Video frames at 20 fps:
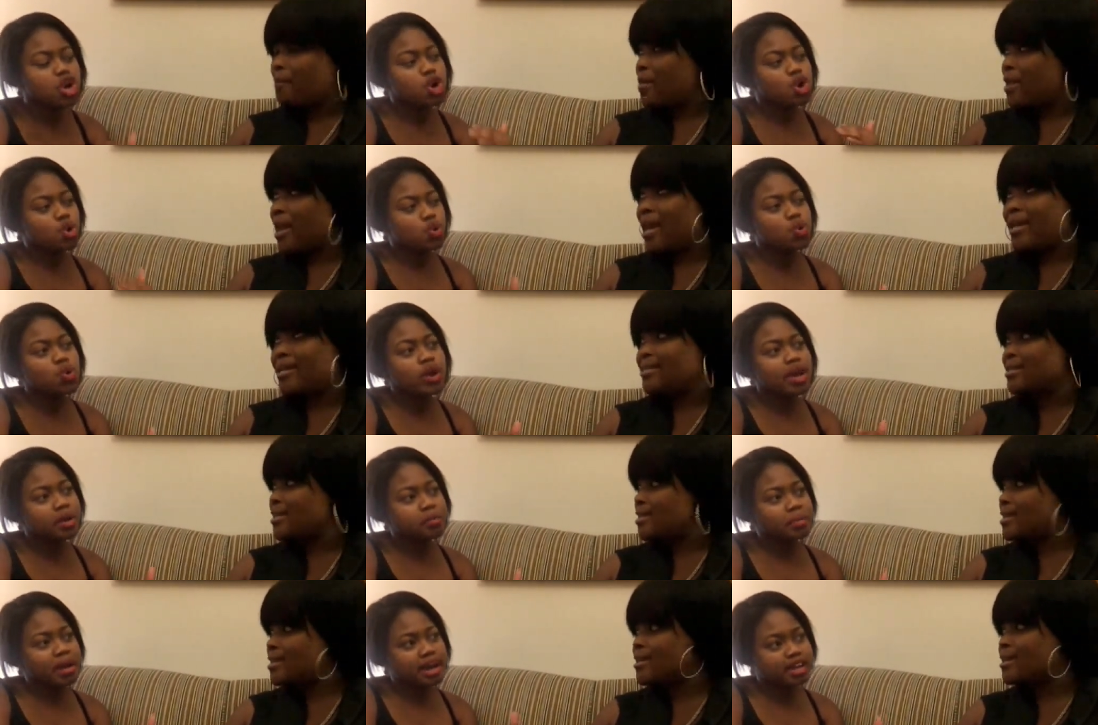Speaker 1: But Who
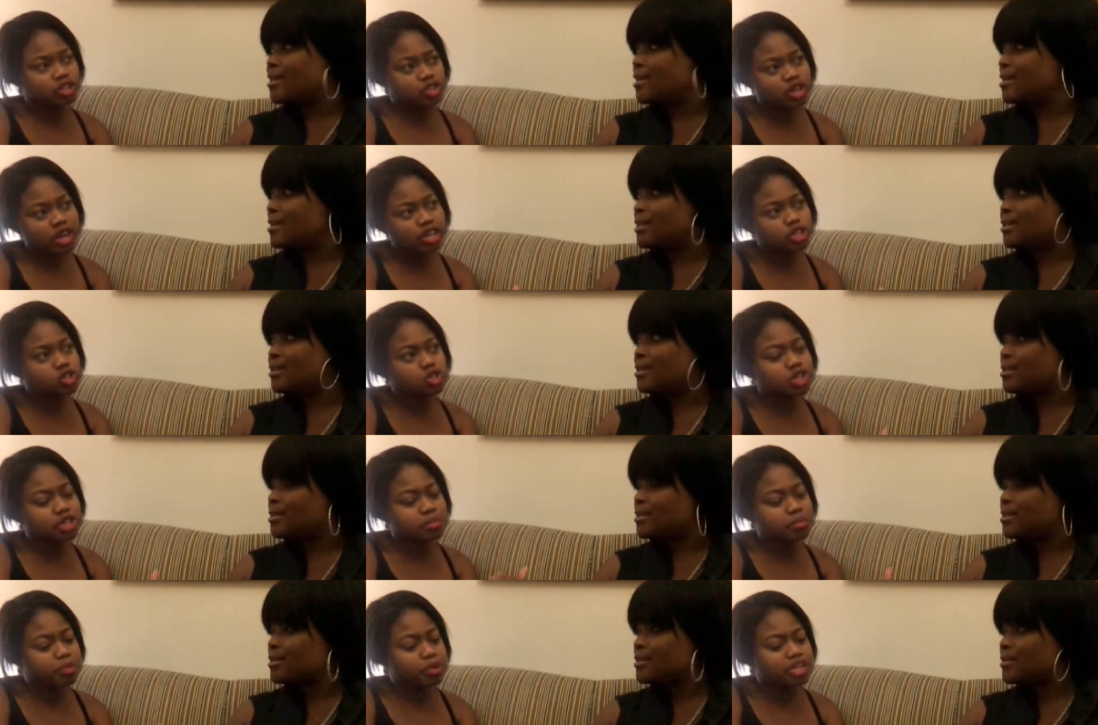am I trying
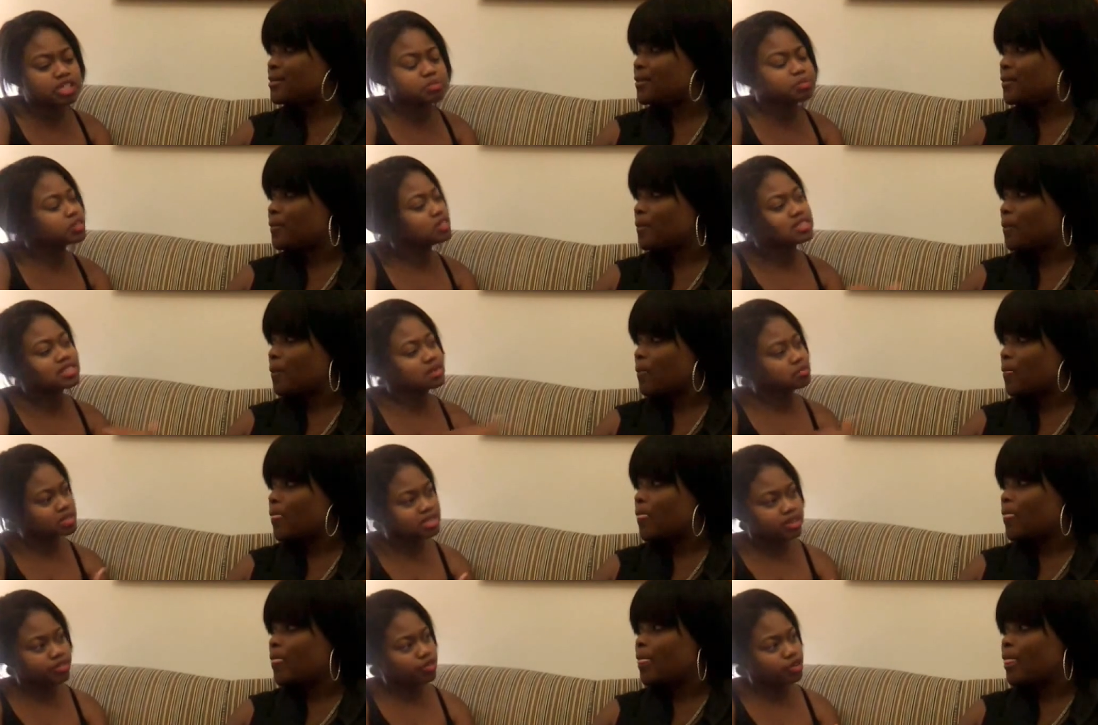to impress because
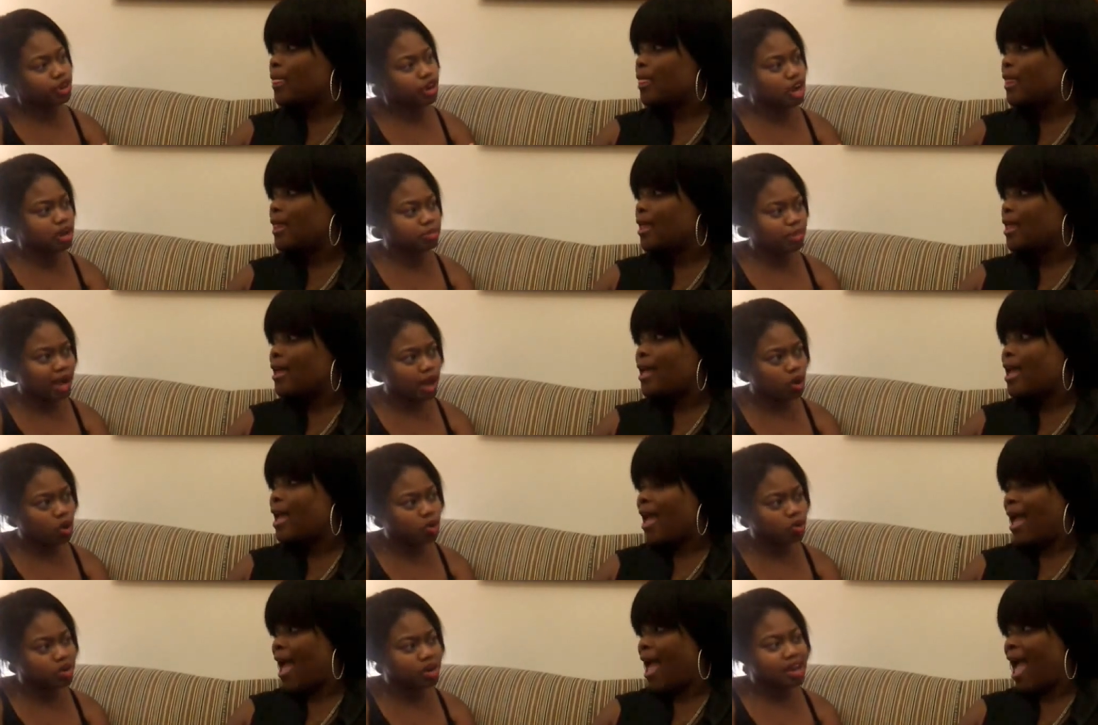I'm suffering on
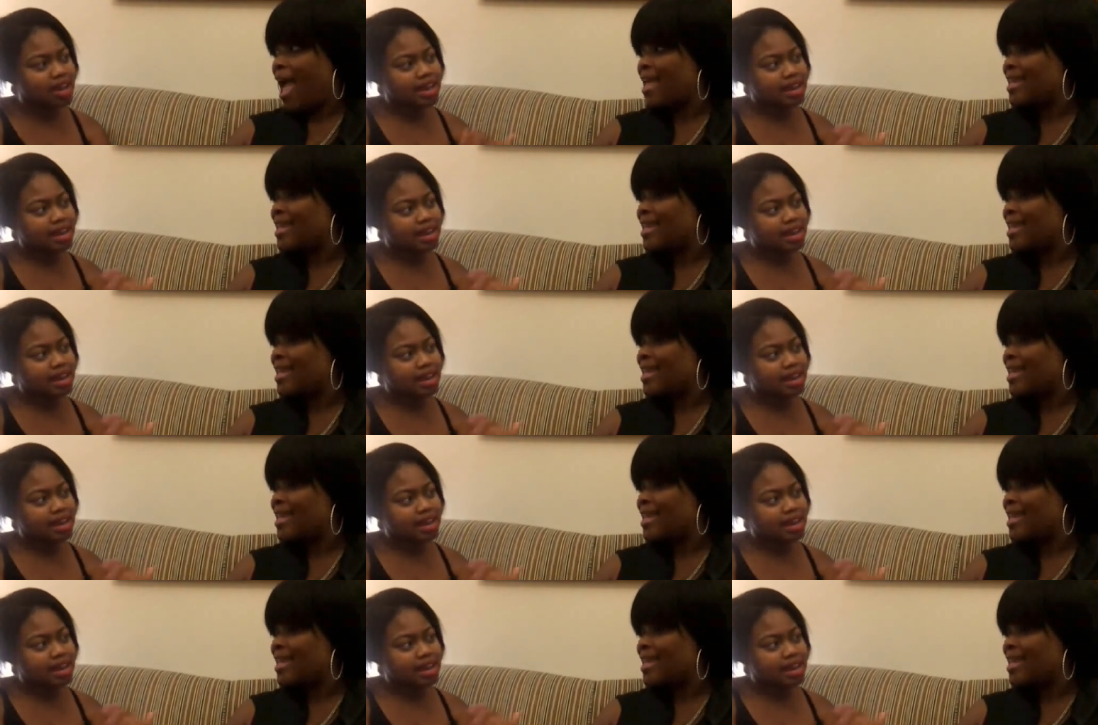my own?